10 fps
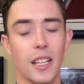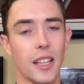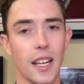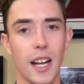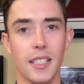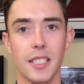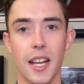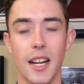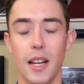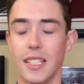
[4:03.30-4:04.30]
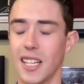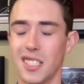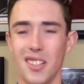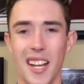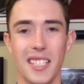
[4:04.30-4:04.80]
Like I said,
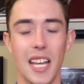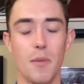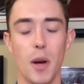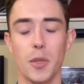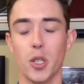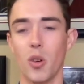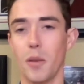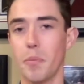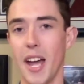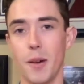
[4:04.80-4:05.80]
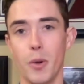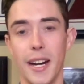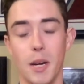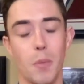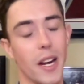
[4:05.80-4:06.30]
yesterday's came up short. Bad
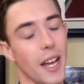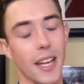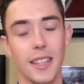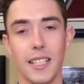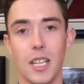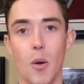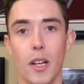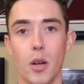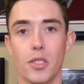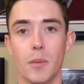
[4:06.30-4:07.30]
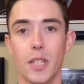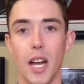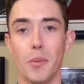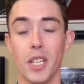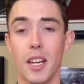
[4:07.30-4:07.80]
read, but hey, that's how it goes
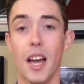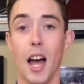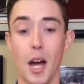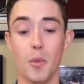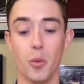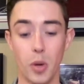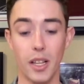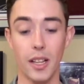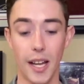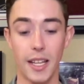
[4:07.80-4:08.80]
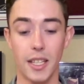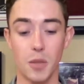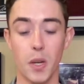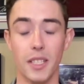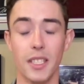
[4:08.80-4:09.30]
sometimes. I'm really liking this
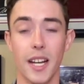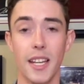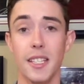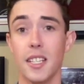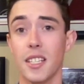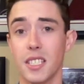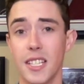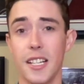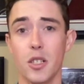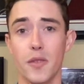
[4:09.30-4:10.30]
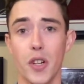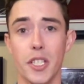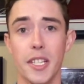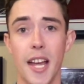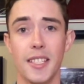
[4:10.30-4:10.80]
pick today. It's in the Sixers versus
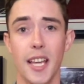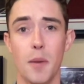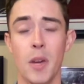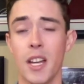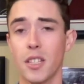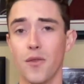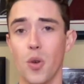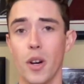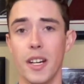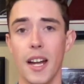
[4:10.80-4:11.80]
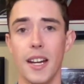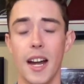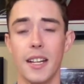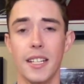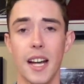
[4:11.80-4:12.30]
Nets game. It's
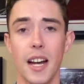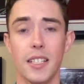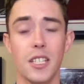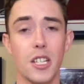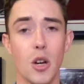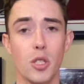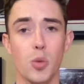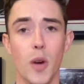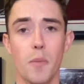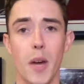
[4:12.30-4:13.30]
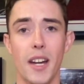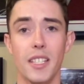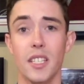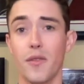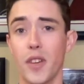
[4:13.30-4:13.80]
49.99. It's a no sweat bet as
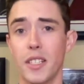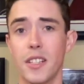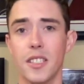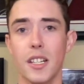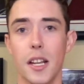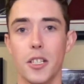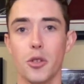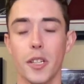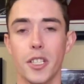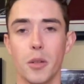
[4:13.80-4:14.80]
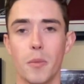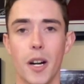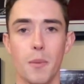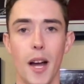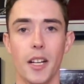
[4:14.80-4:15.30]
if it doesn't hit, you'll get your money
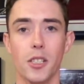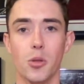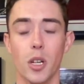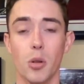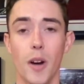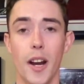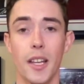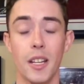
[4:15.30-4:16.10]
back in store credit,